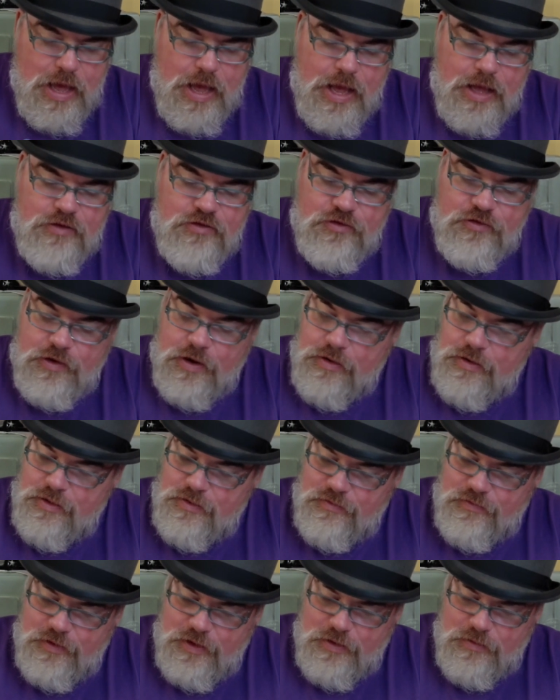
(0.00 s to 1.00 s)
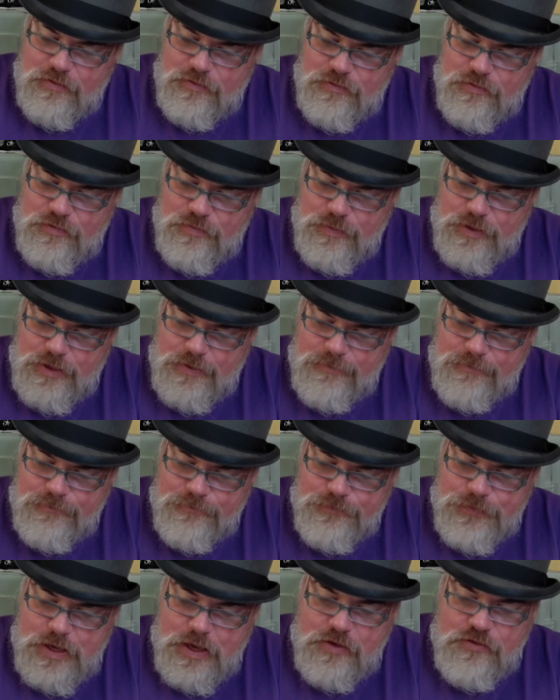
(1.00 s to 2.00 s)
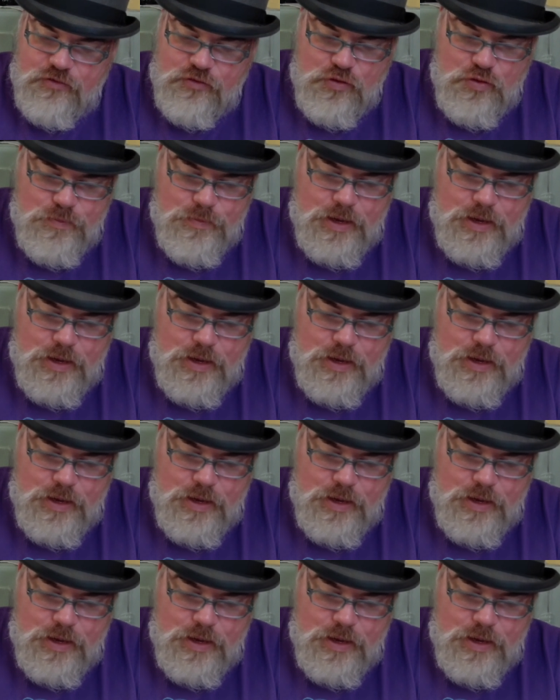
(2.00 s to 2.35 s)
It shared its secrets with me. It showed